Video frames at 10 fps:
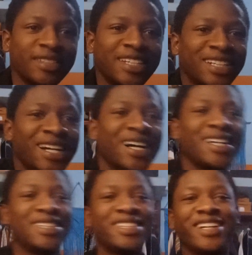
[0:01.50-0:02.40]
Hey
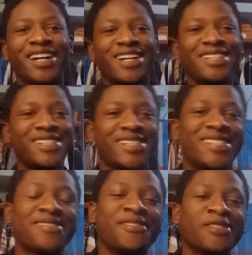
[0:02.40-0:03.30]
guys,
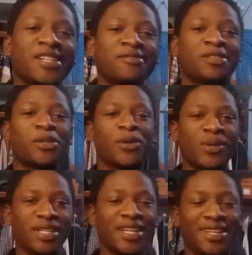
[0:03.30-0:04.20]
it's Fola
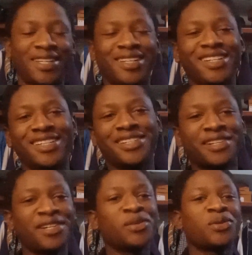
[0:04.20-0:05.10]
here again.
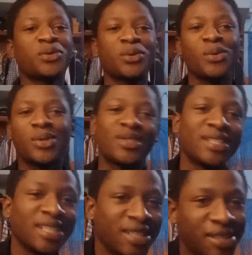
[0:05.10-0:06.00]
So
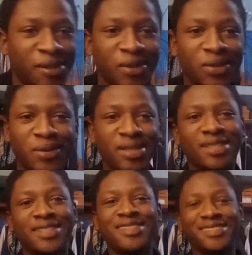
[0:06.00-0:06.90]
today
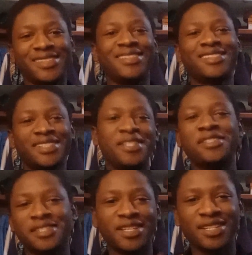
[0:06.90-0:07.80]
in
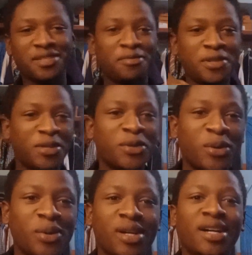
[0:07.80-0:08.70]
this
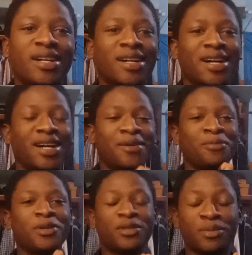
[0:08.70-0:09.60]
video,
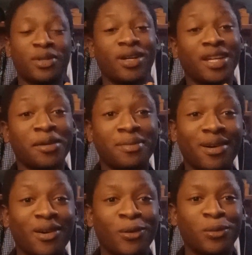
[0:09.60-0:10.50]
I'm going to be talking
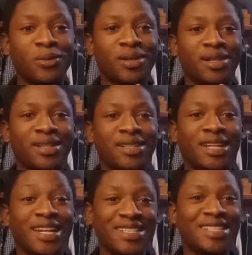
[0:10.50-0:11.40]
about the
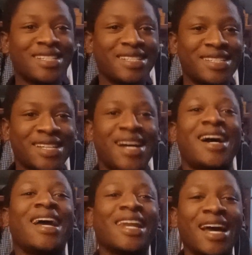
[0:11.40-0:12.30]
lessons that
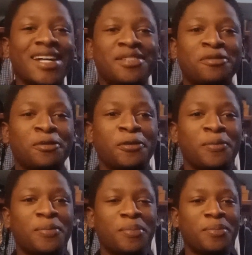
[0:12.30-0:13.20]
I learned from
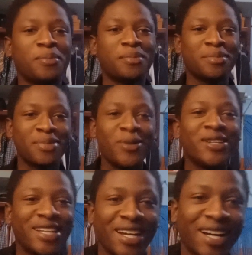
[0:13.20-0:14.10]

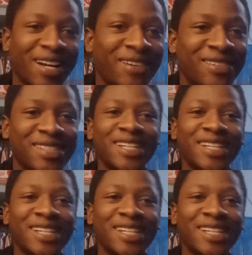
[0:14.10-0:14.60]
blowing an account.